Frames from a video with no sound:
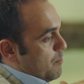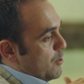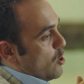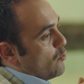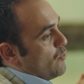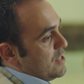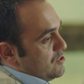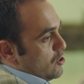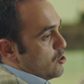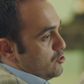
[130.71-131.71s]
but our
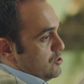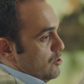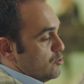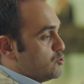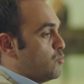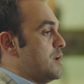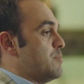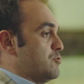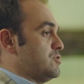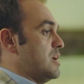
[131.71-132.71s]
rents are still
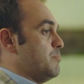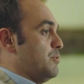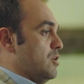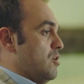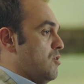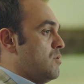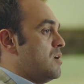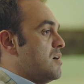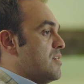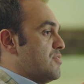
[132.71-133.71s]
20%
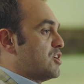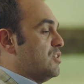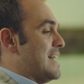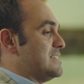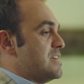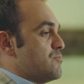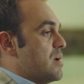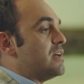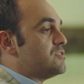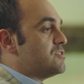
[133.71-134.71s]
below the Class A
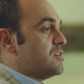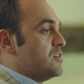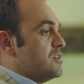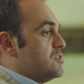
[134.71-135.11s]
rents.